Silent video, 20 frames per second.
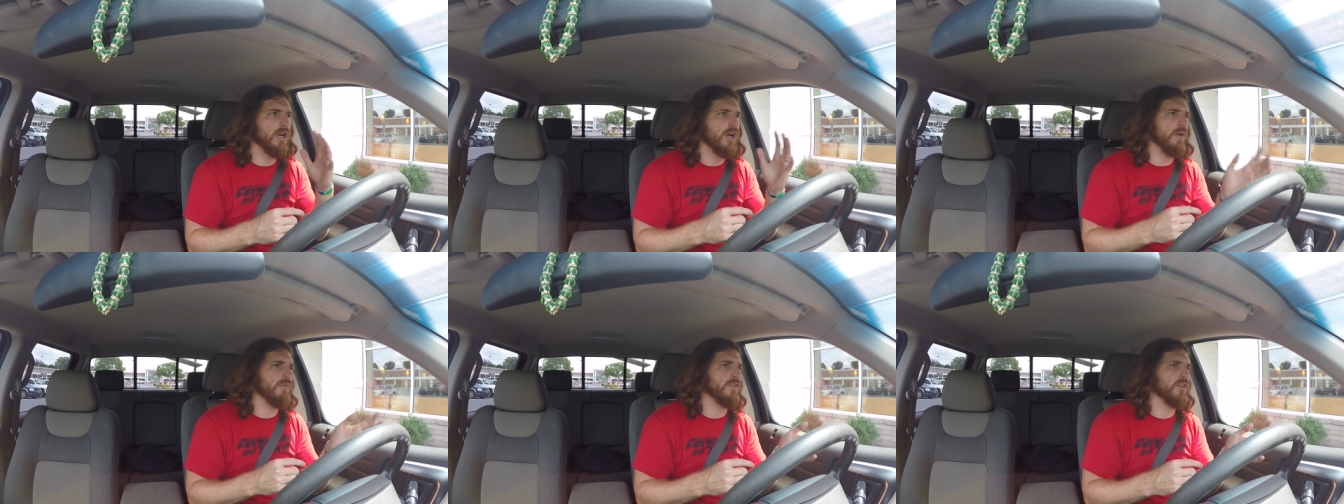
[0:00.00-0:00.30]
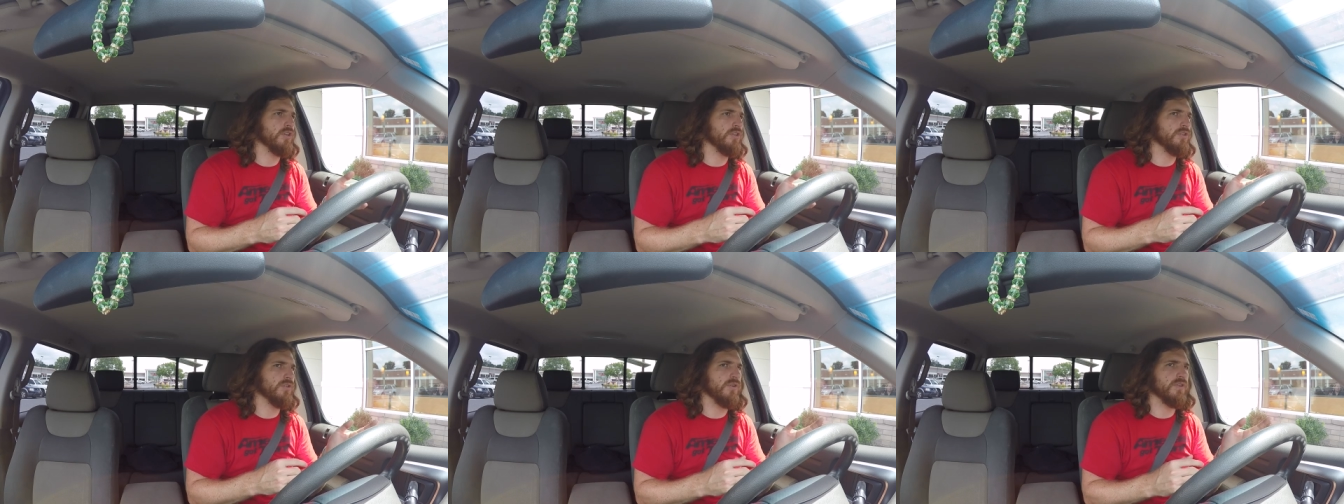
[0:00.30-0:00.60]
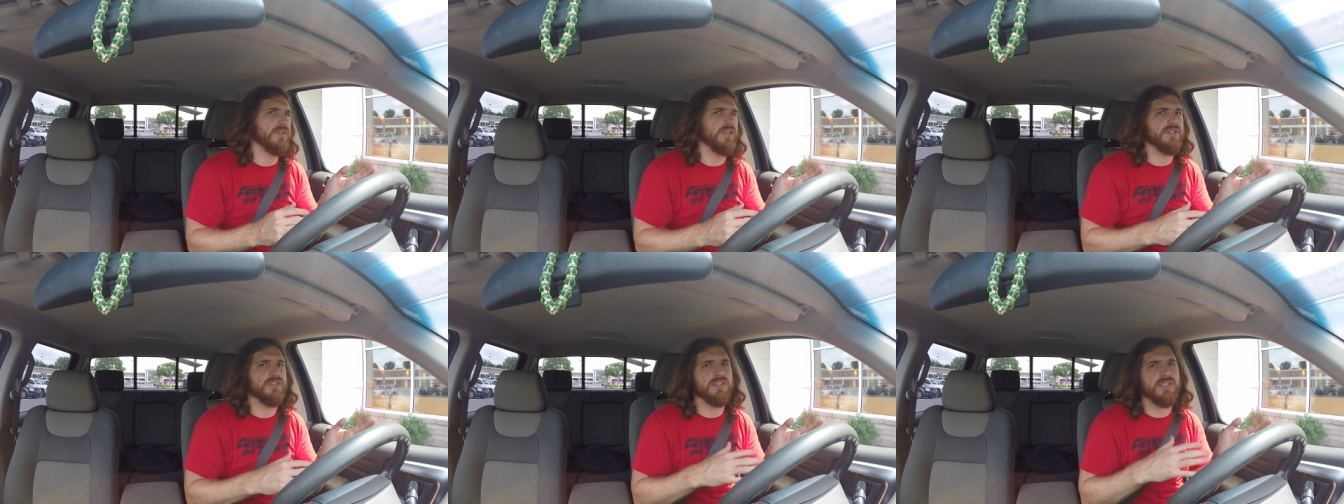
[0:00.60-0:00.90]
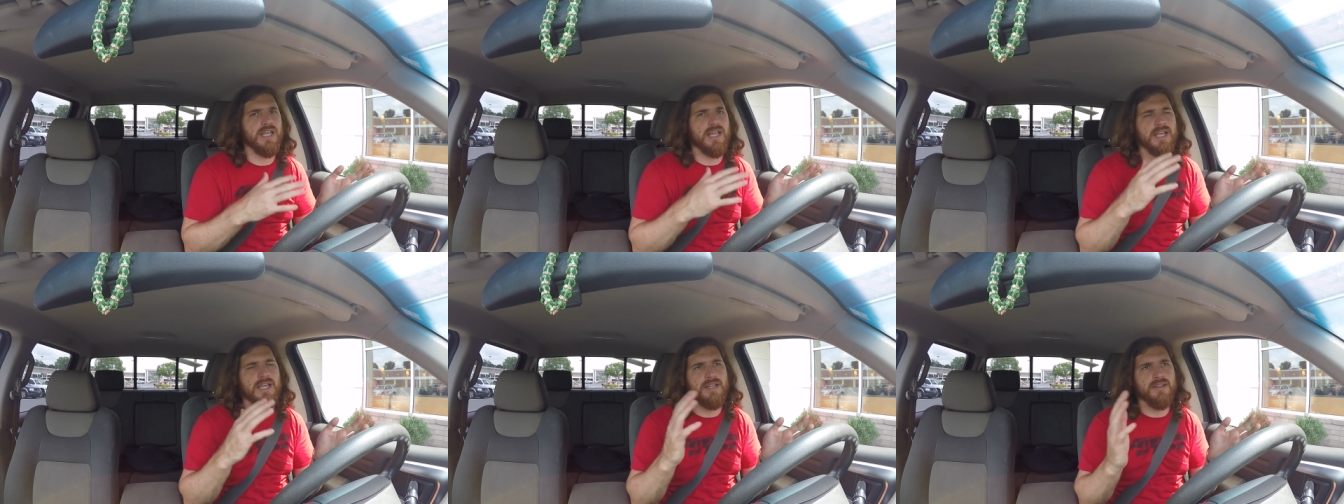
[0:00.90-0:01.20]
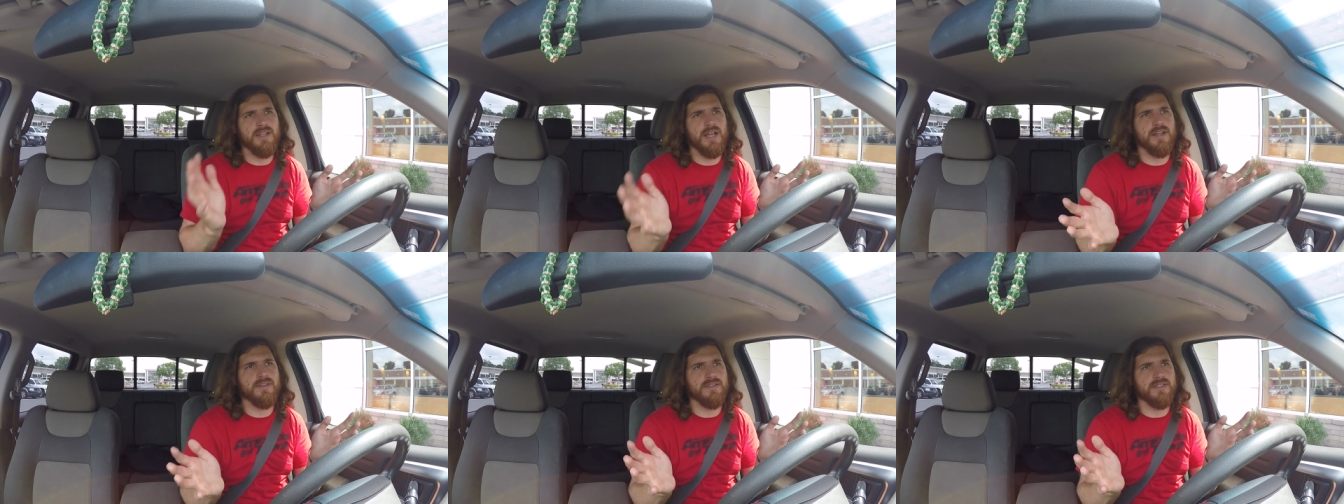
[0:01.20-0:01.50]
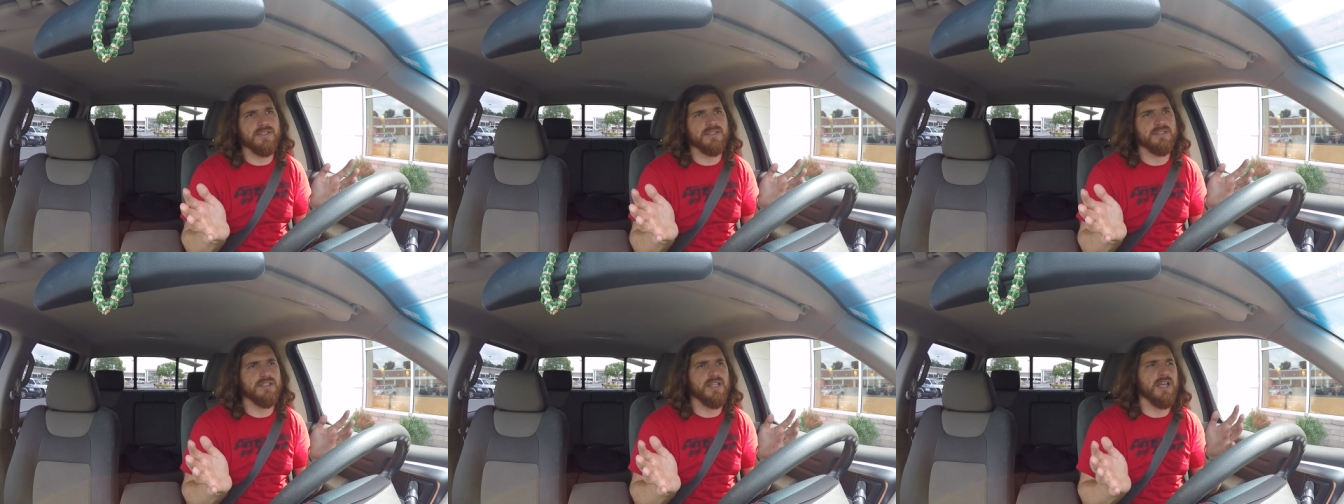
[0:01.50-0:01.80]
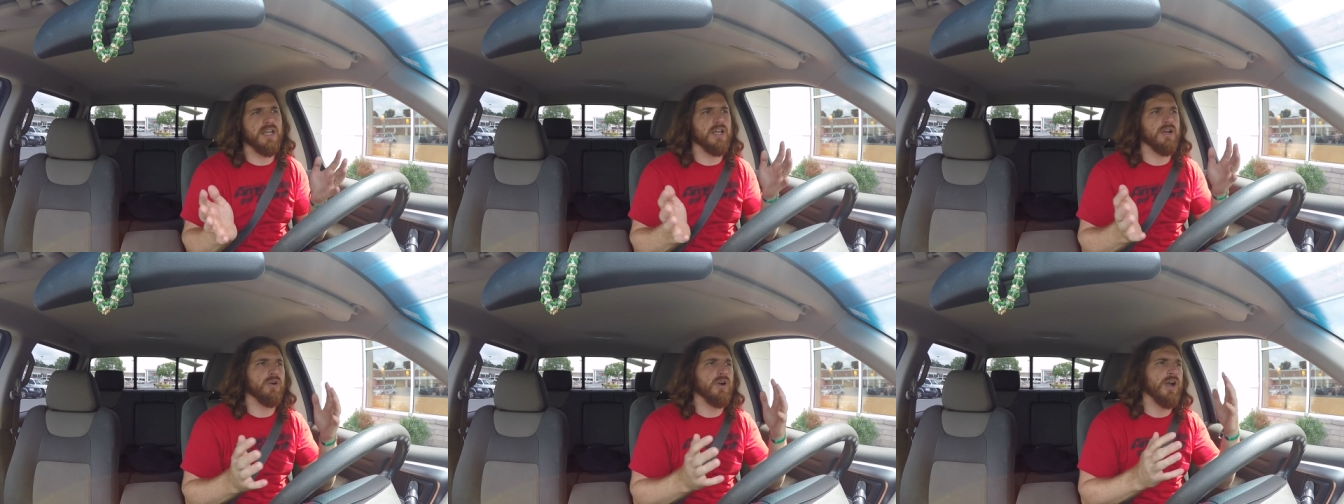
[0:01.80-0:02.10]
oh, I'm going to do it this day and not this
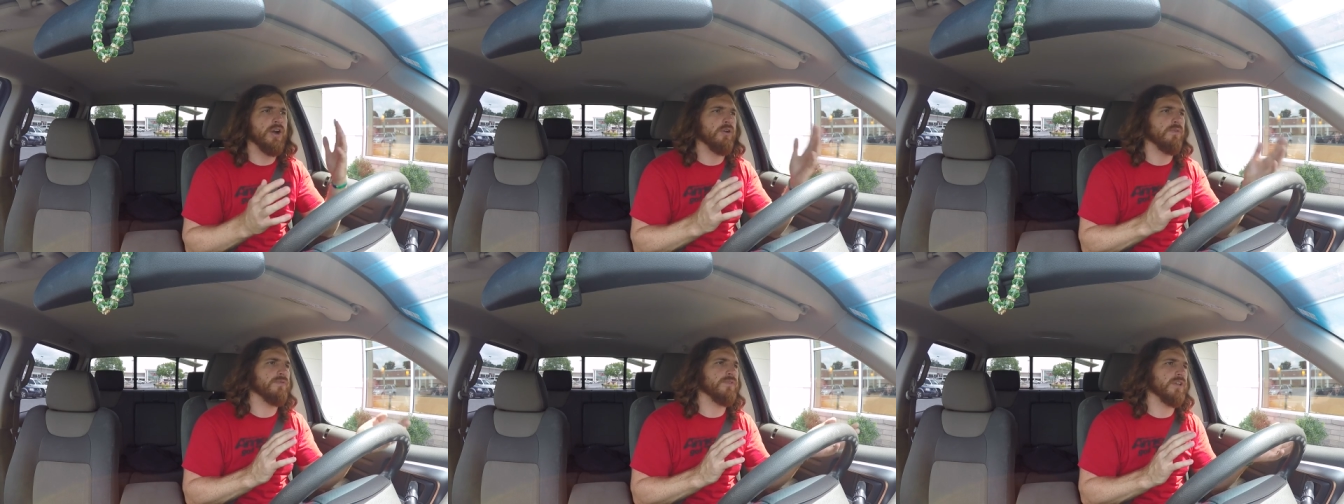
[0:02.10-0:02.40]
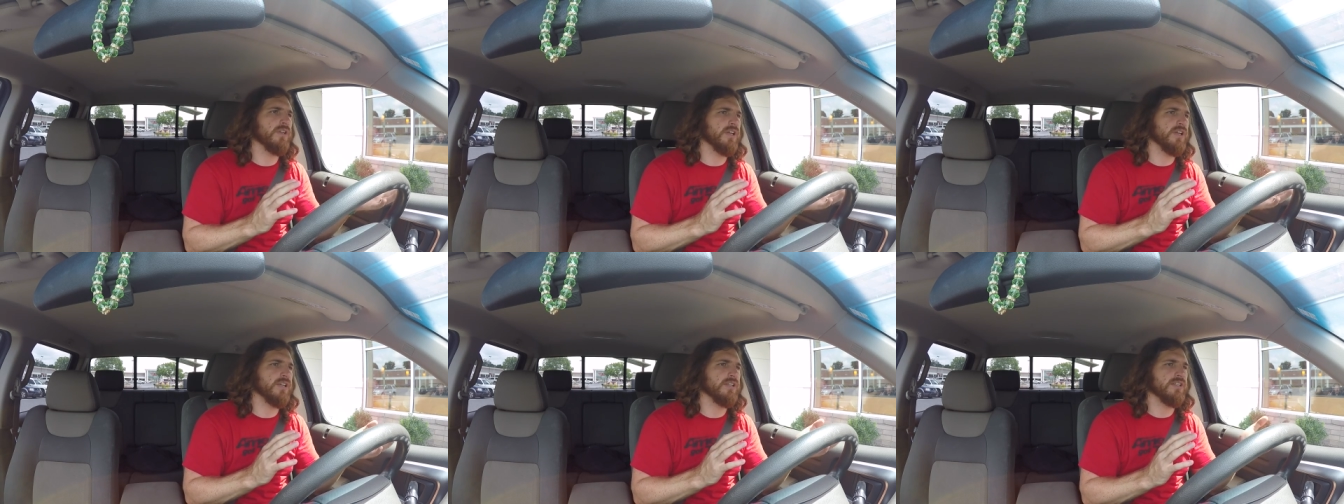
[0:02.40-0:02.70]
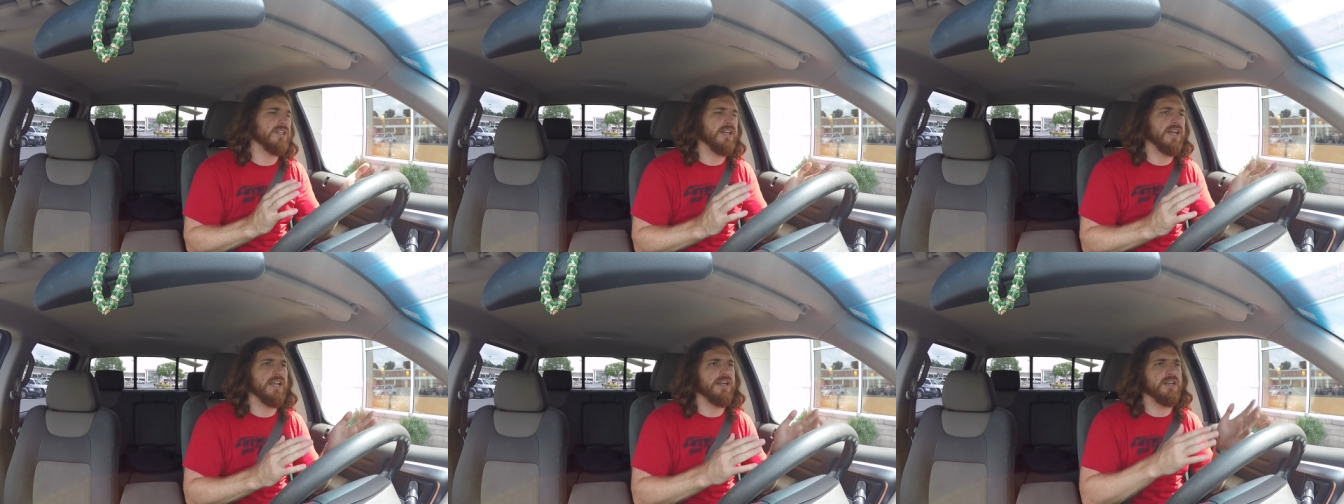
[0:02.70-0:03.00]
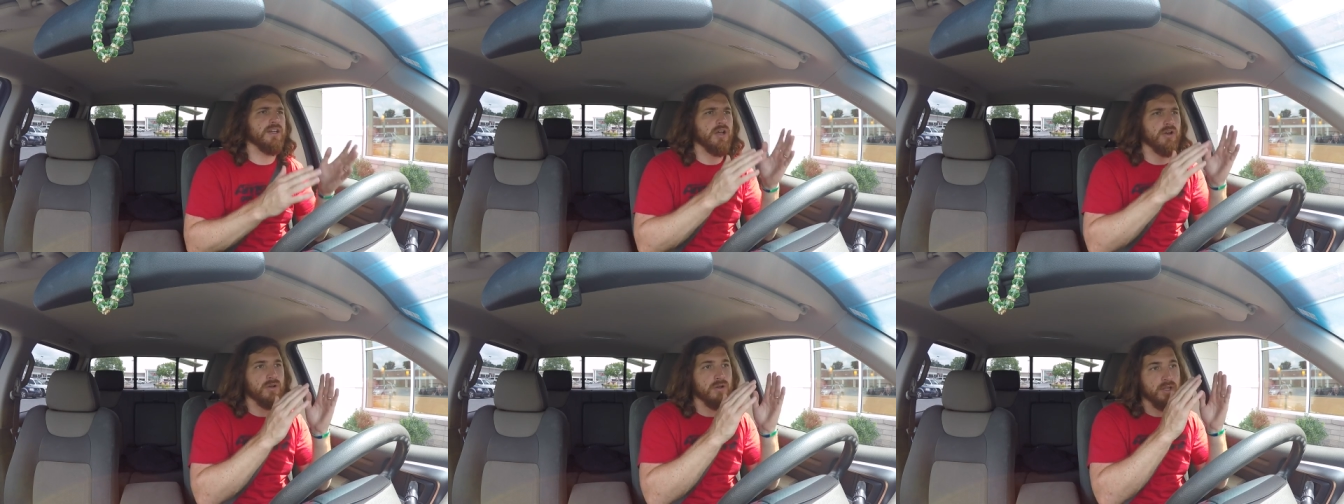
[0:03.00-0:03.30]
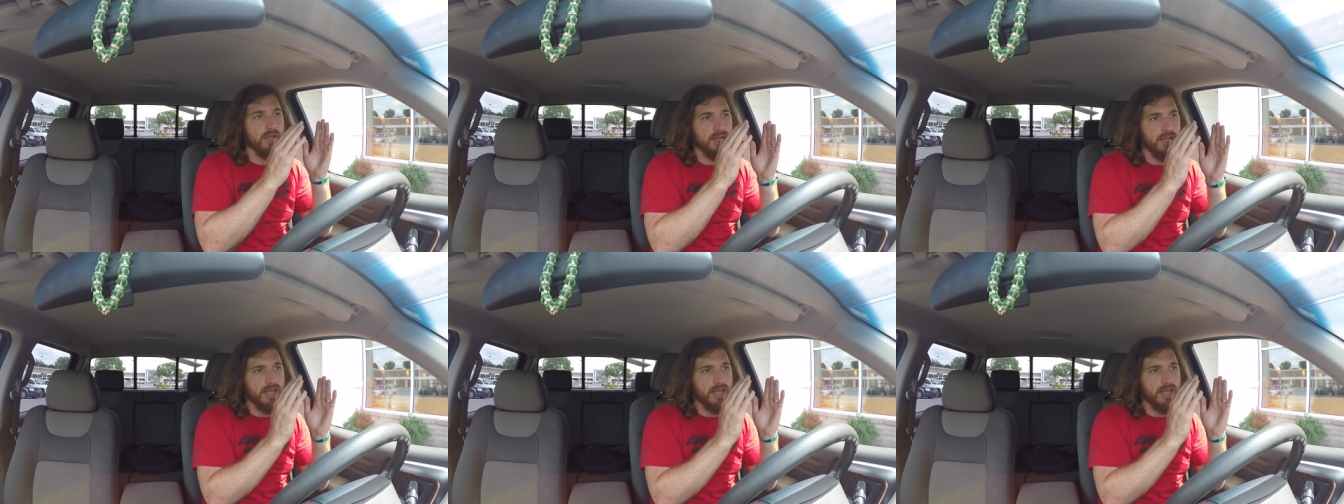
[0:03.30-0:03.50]
day, or I don't feel like it today. No,